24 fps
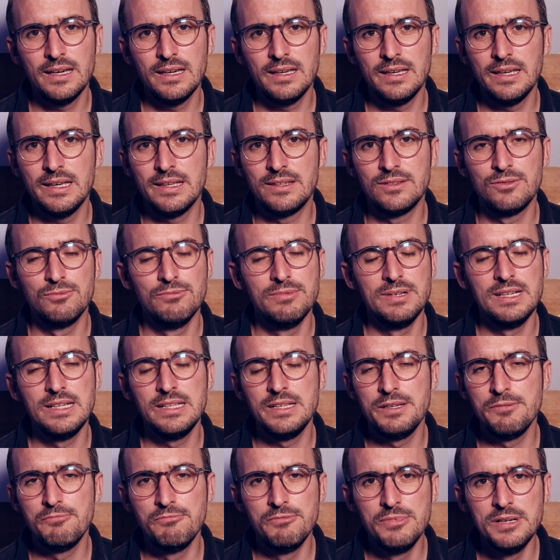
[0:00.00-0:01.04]
It's
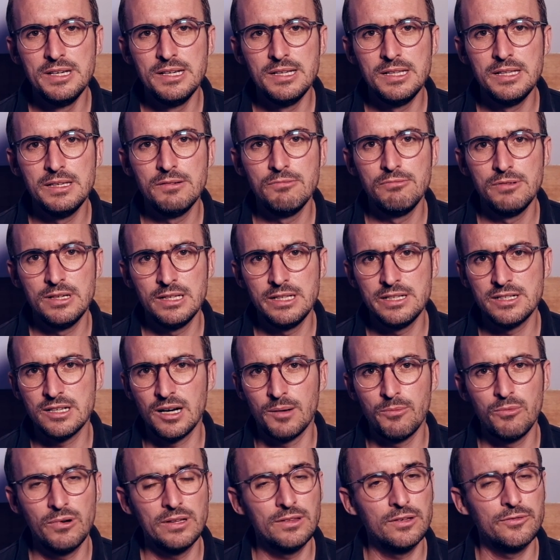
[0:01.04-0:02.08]
really
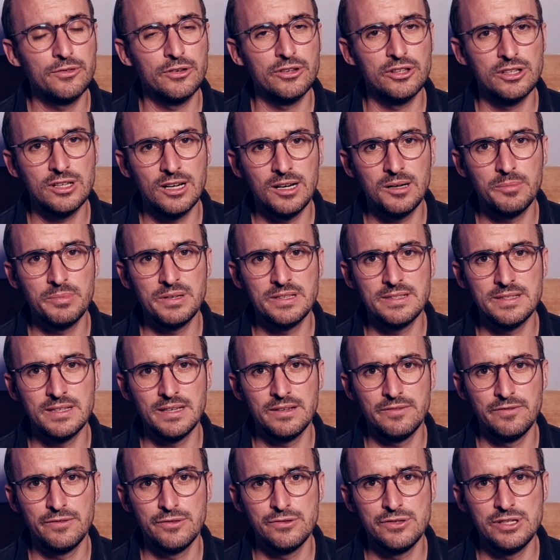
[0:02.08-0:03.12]
sharp, one of the sharpest
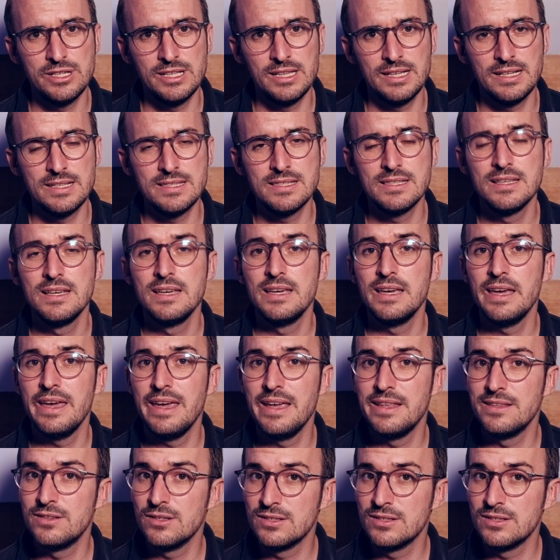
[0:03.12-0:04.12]
Fuji lens in the